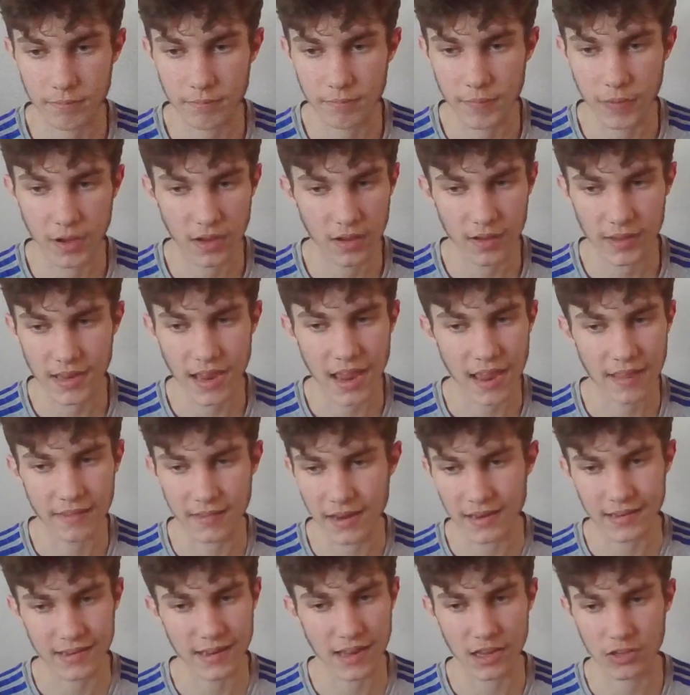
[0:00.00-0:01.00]
But yeah,
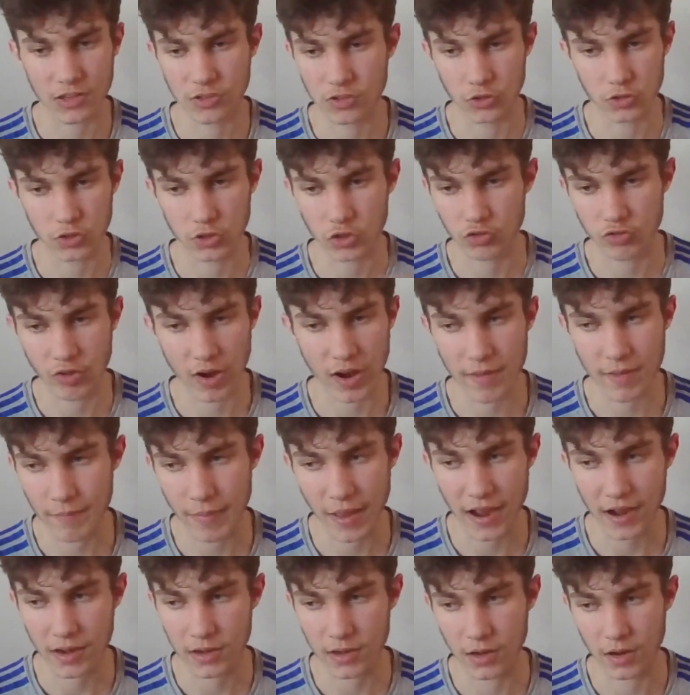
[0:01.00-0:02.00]
Nate Diaz got straight
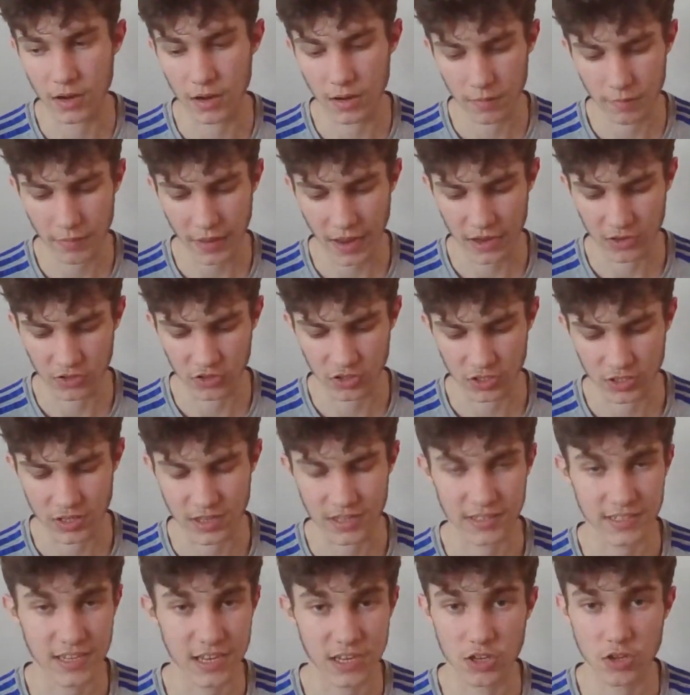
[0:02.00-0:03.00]
back up and just
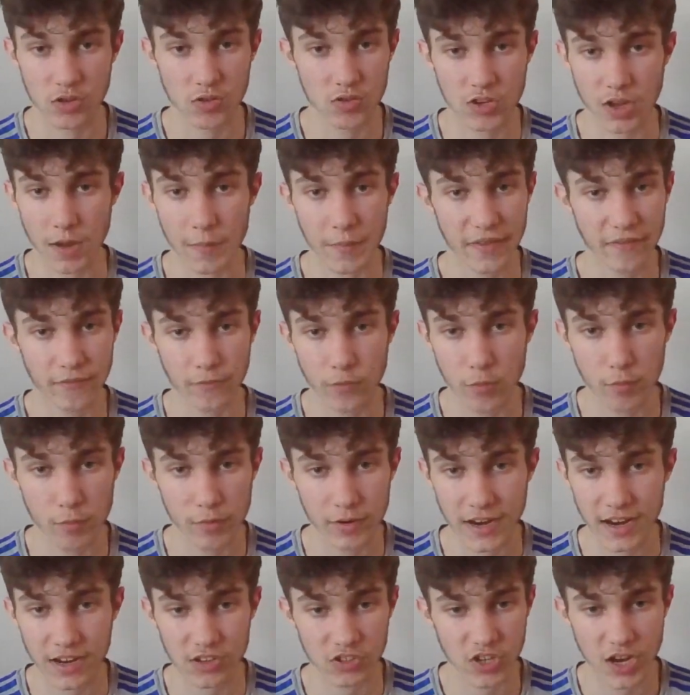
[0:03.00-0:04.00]
continued coming
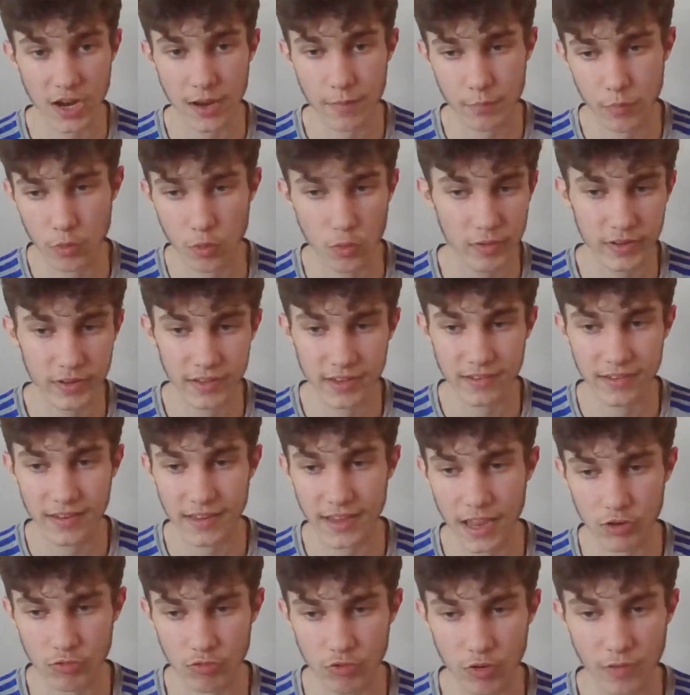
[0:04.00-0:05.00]
forward at Jake Paul and didn't
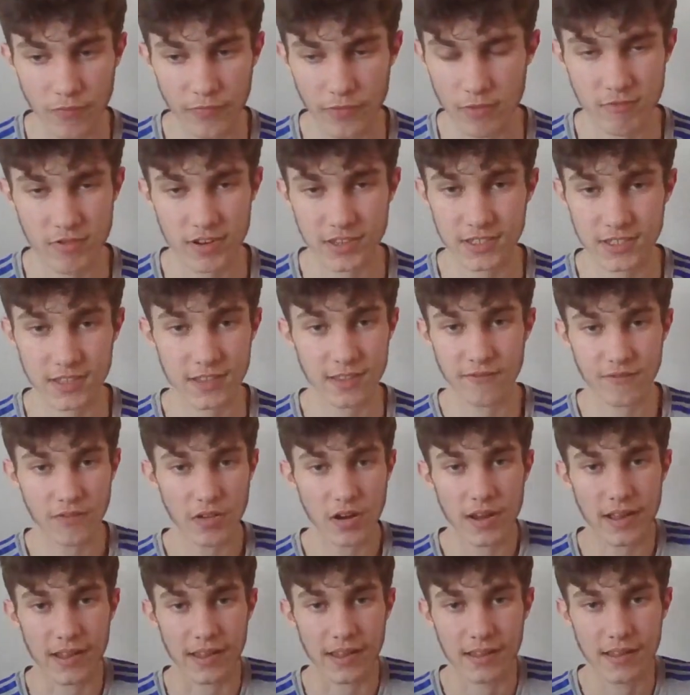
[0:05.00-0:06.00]
get dropped for the rest of the
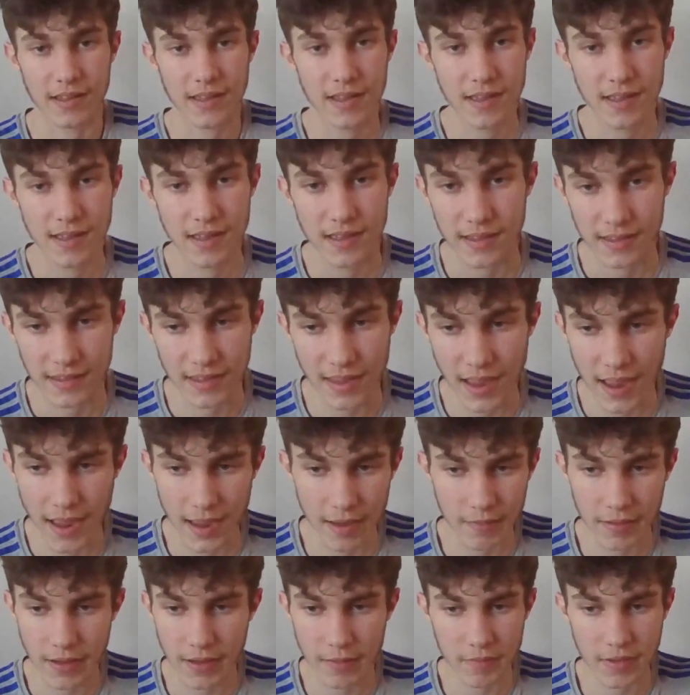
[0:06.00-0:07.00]
fight. Yeah,
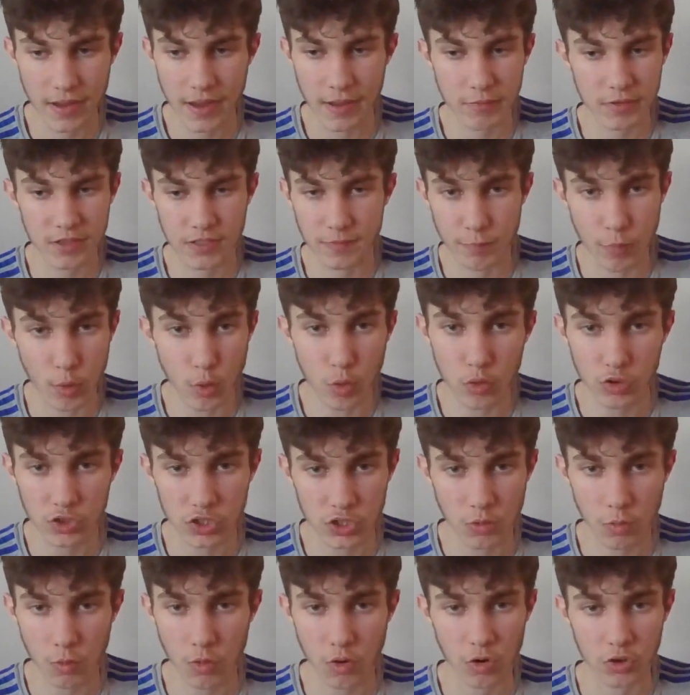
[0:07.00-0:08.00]
it was poor
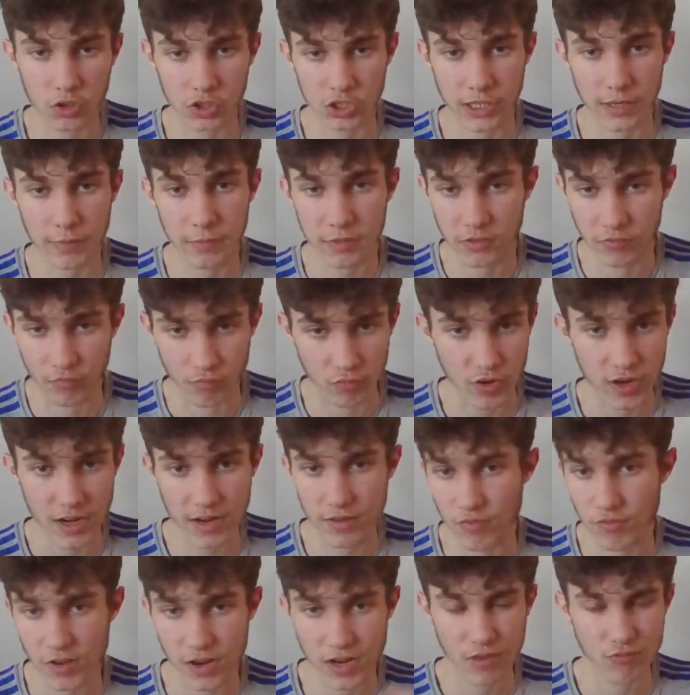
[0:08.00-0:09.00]
to watch. It was really,
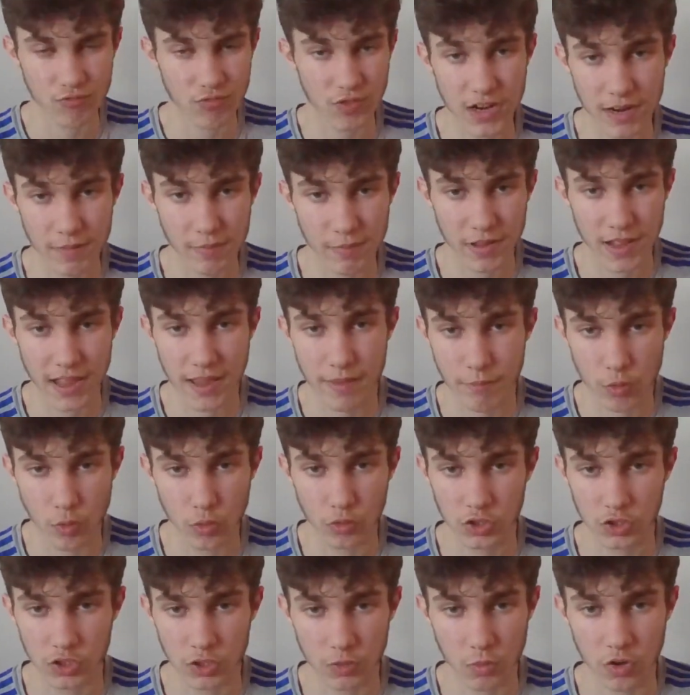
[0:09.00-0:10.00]
really, really, really
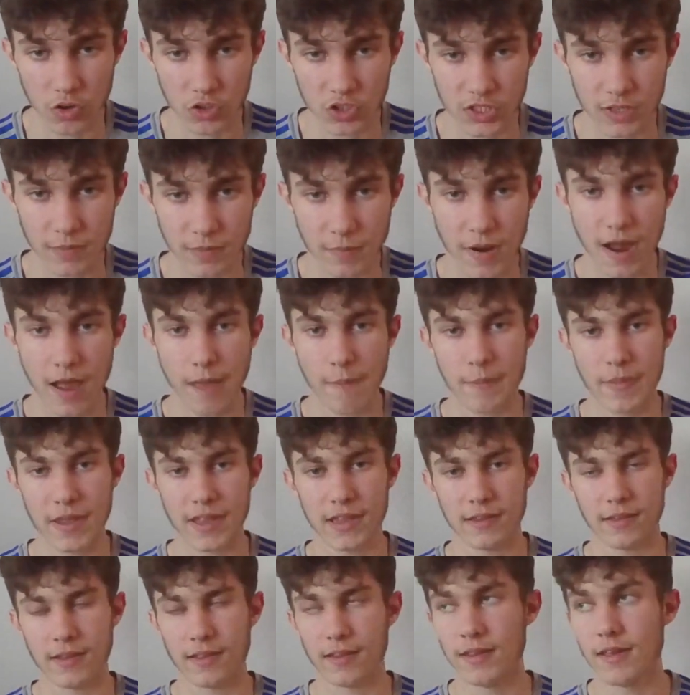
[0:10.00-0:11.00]
poor to watch, in my
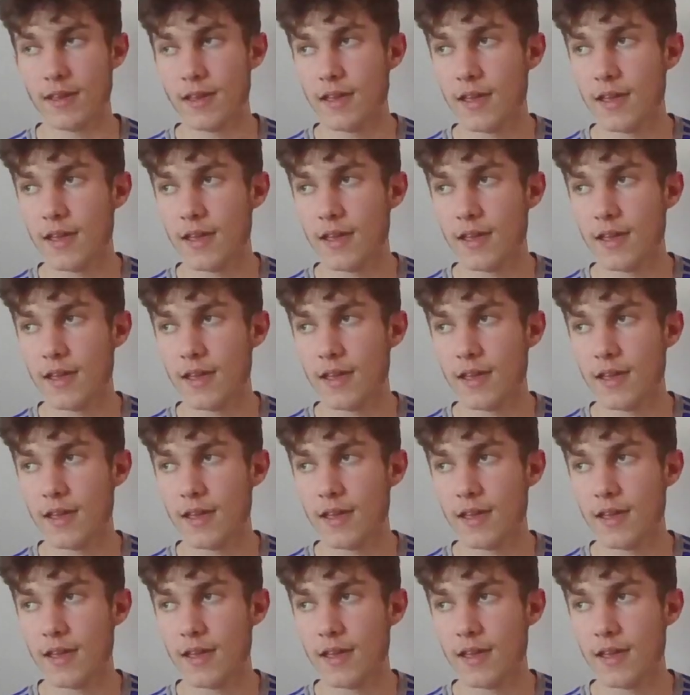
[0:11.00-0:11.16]
opinion.